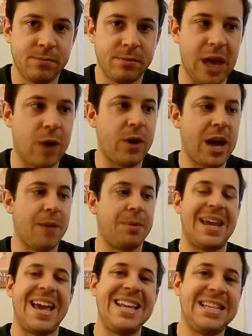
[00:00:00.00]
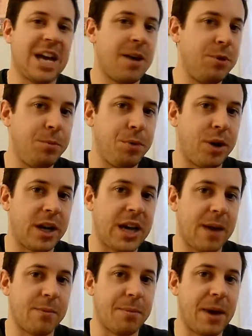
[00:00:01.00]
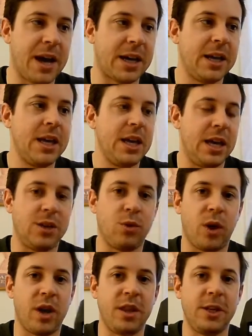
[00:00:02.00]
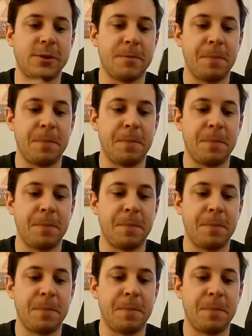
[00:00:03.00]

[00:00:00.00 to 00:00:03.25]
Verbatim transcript: That would happen anytime you put a camera pack into one of these,